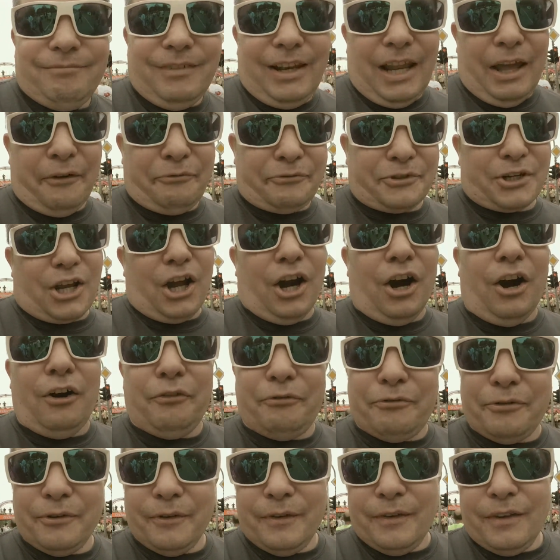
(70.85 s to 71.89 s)
left
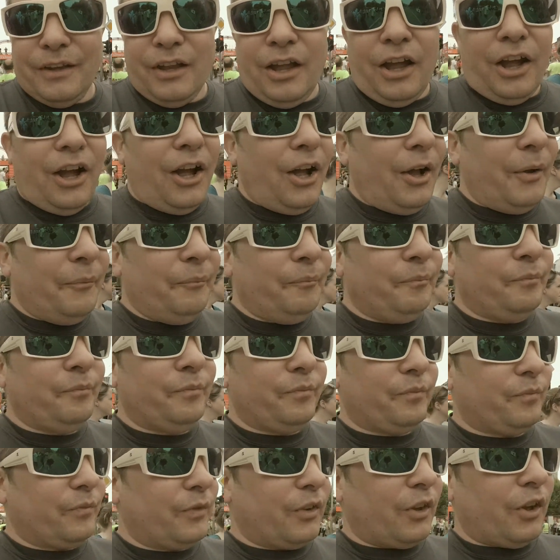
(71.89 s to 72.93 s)
calf,
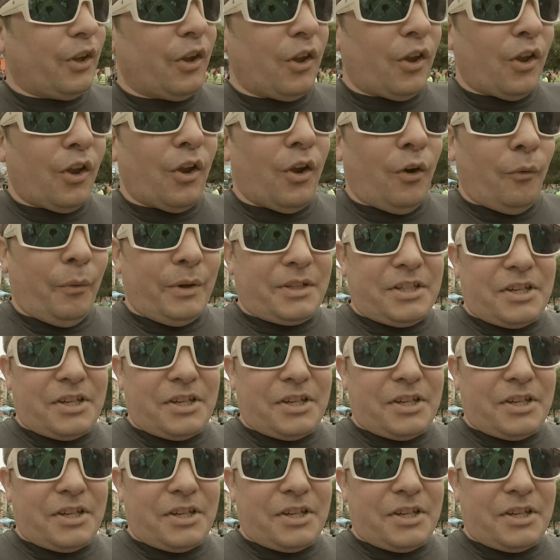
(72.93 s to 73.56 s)
um,